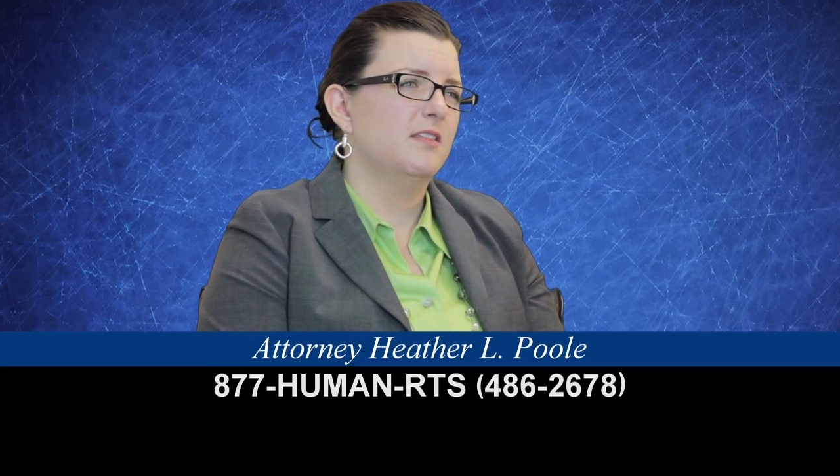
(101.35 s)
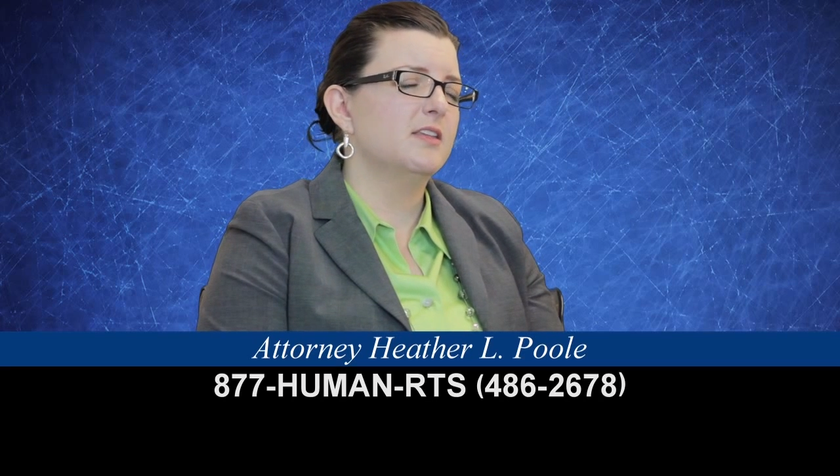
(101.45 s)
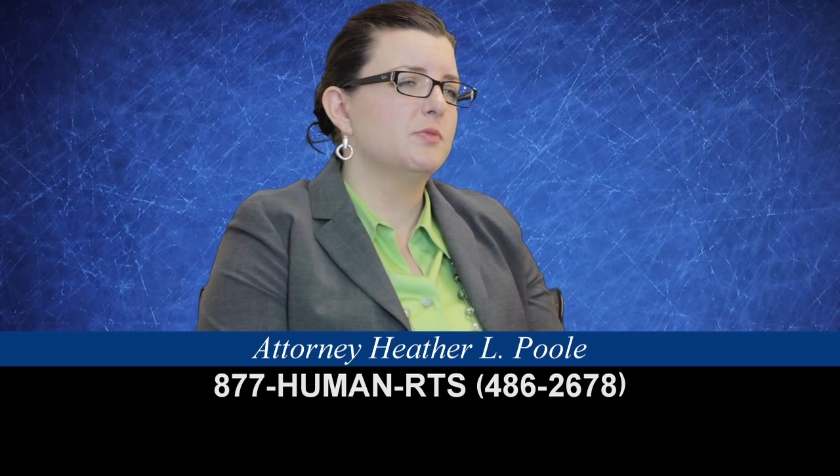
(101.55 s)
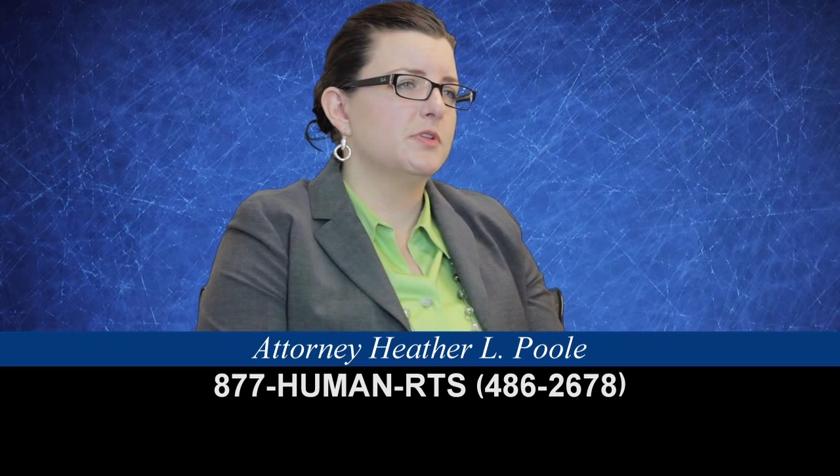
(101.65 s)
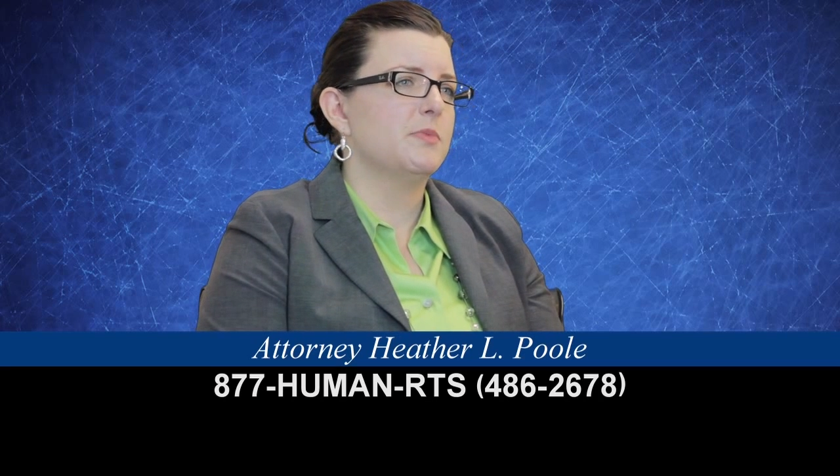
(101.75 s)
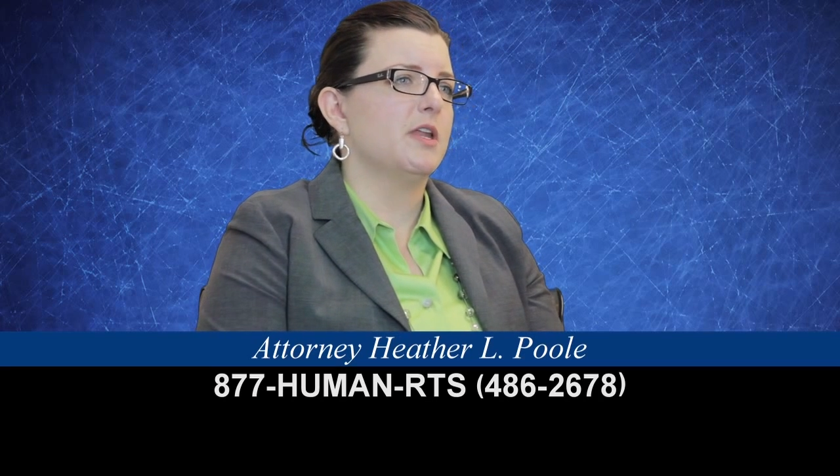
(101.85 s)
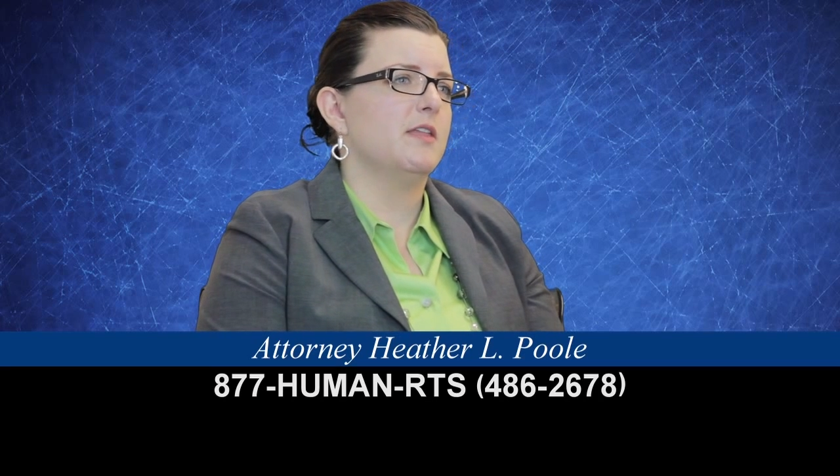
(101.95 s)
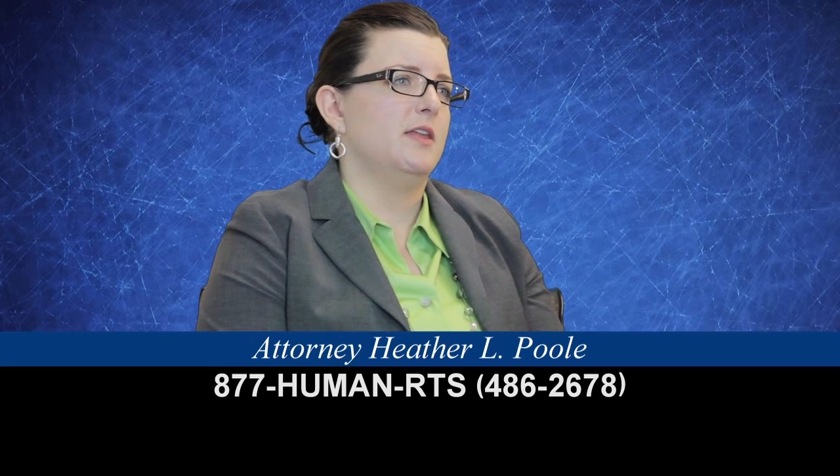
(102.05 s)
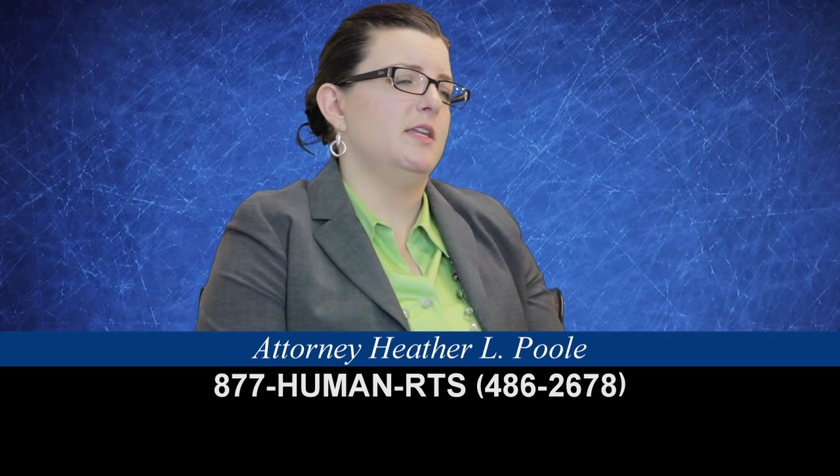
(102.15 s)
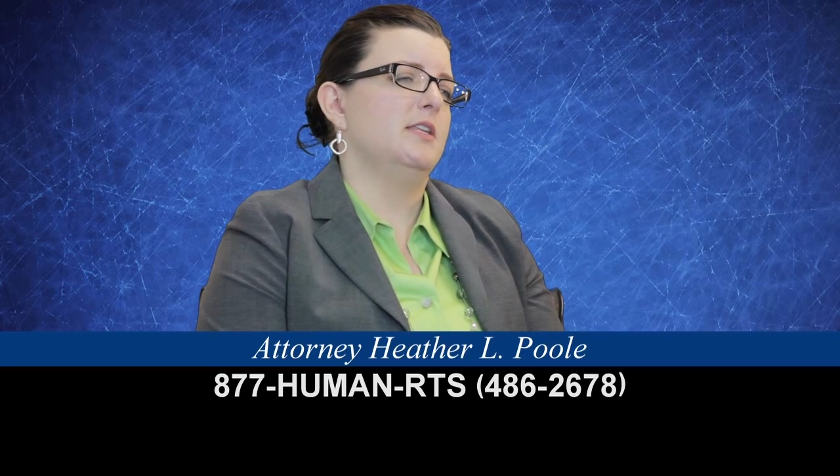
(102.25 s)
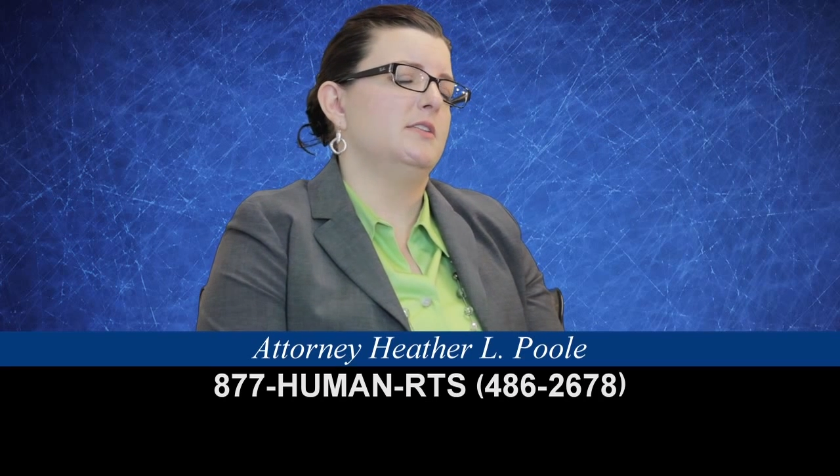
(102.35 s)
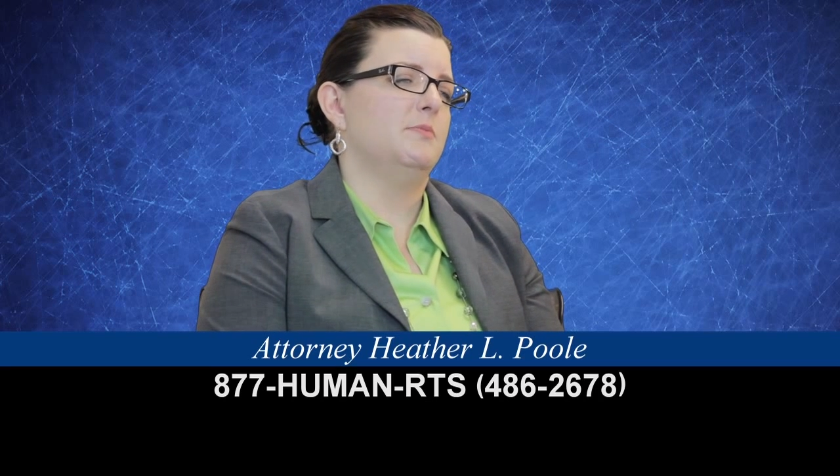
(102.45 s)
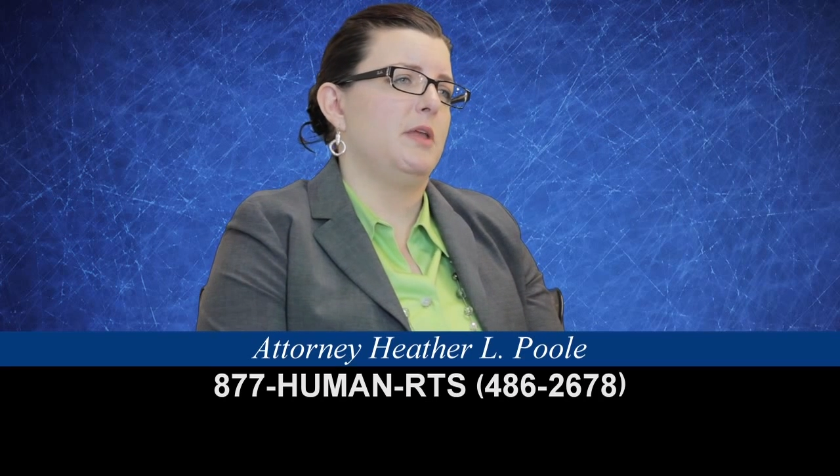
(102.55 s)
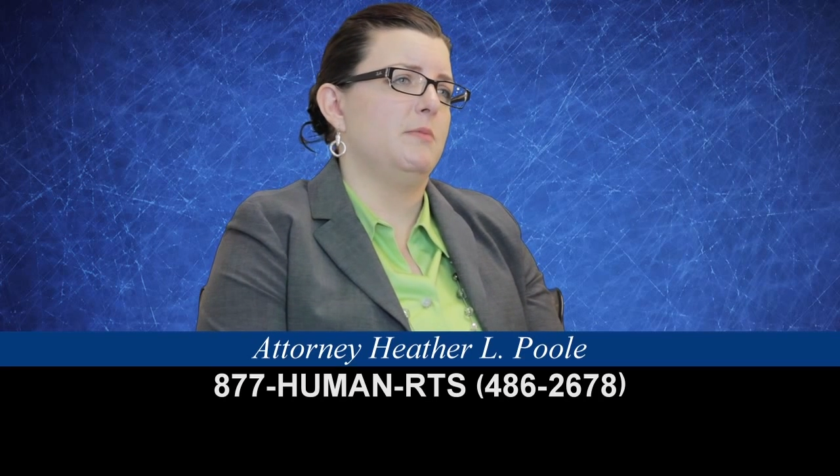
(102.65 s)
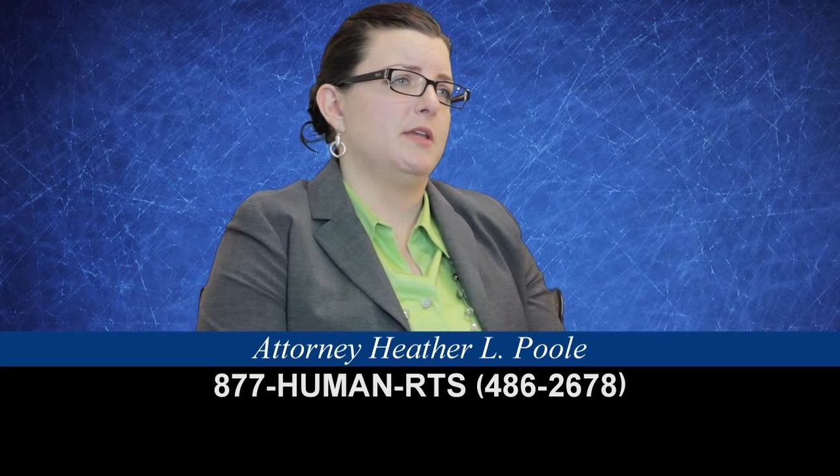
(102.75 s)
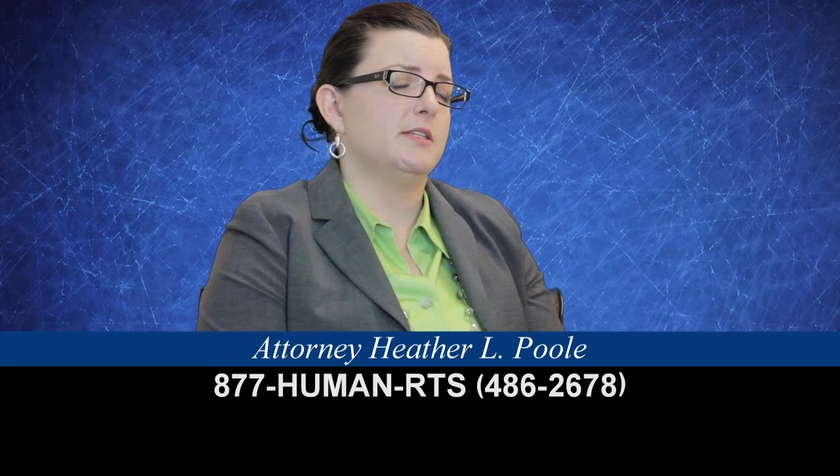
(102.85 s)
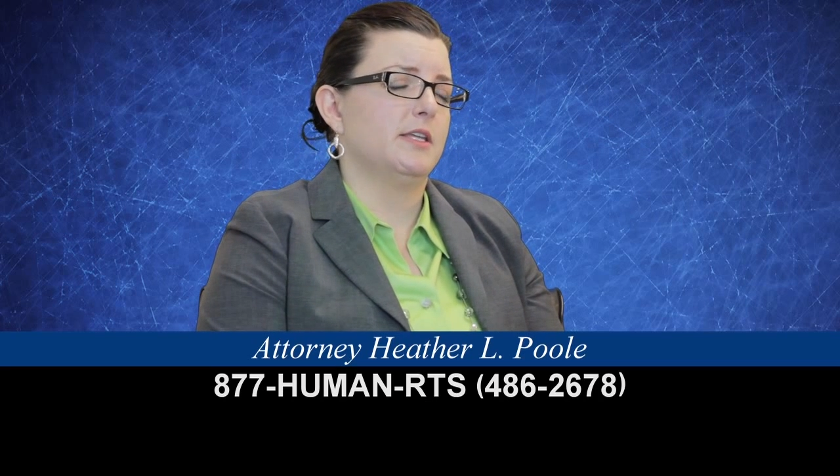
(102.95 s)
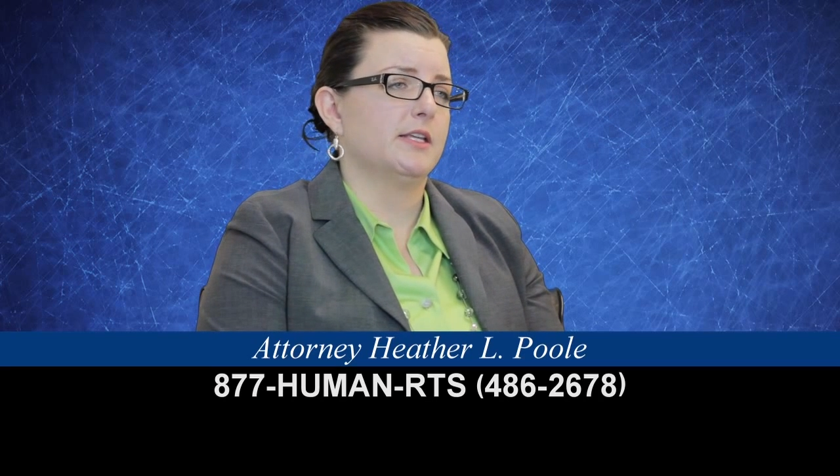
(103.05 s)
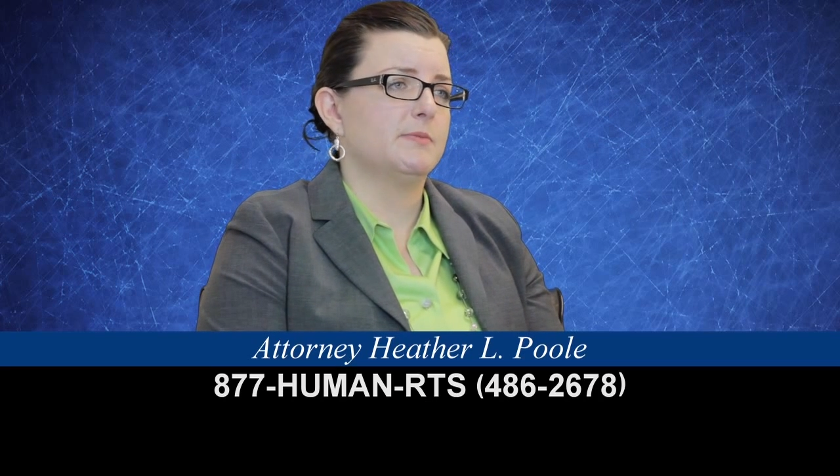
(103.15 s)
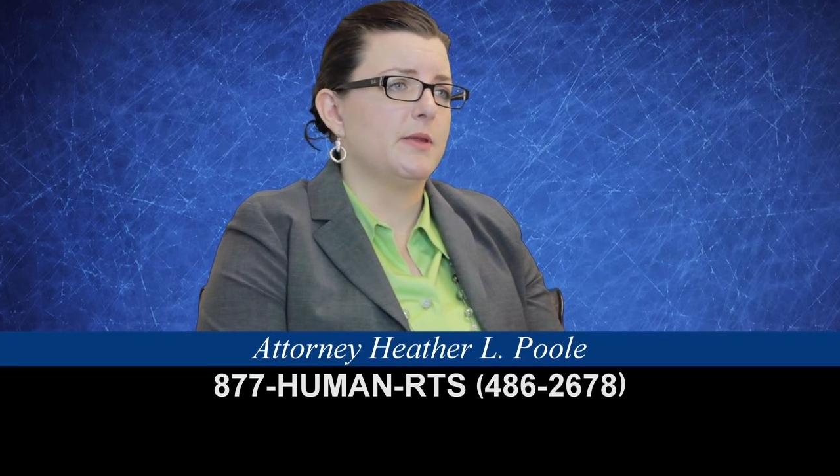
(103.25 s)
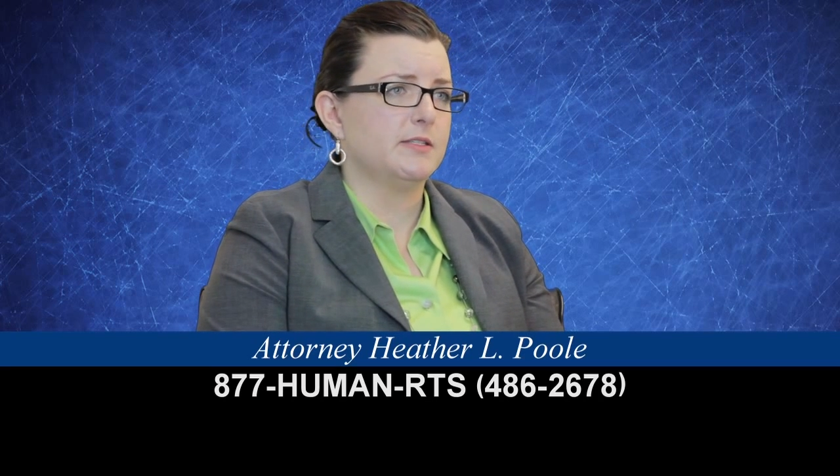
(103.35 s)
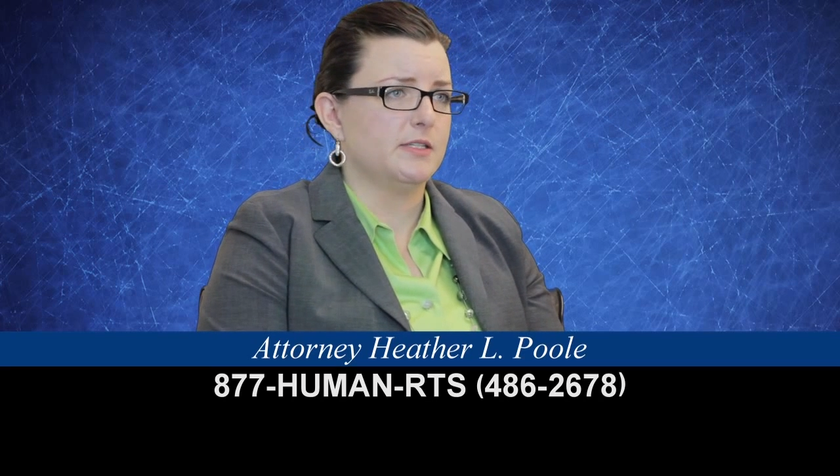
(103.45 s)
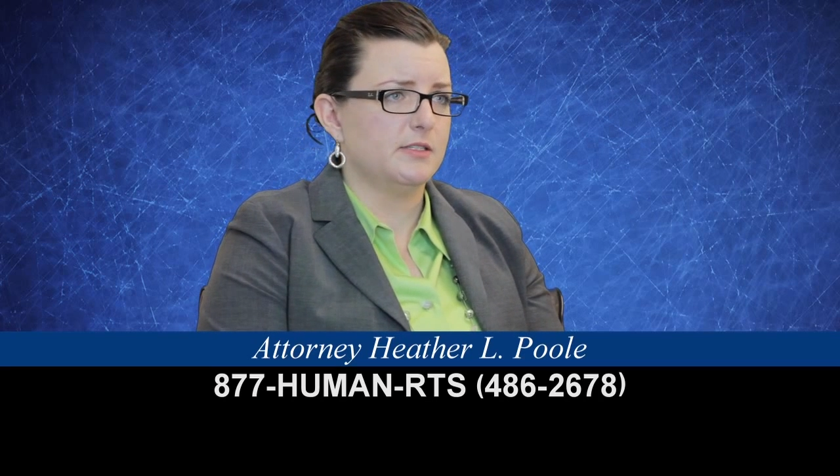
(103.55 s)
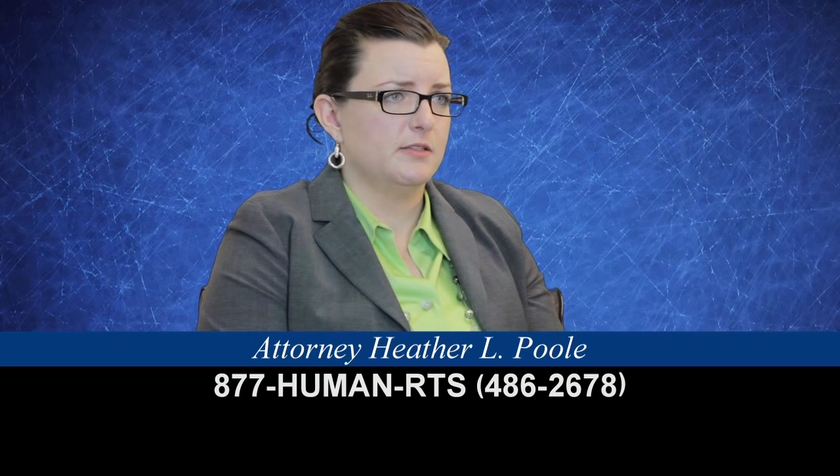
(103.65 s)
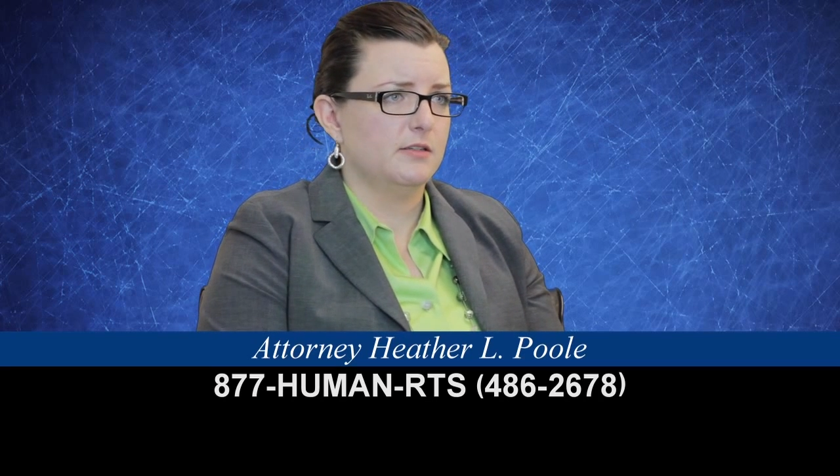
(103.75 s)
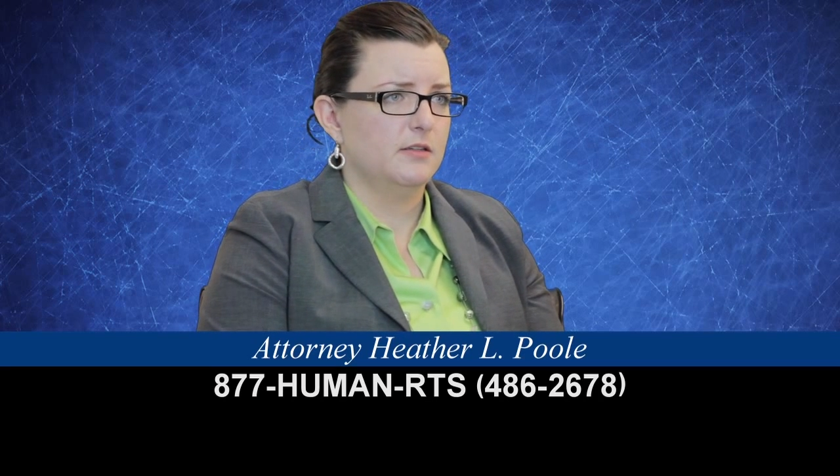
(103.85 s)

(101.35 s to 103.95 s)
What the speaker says: This was money they needed to pay basic expenses.